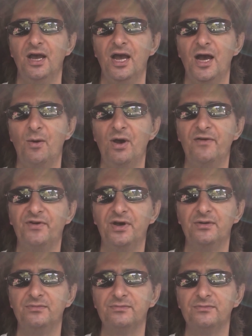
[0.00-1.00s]

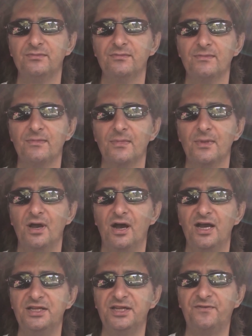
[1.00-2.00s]
However,
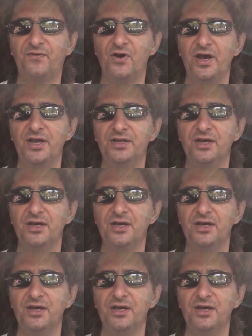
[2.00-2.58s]
I did find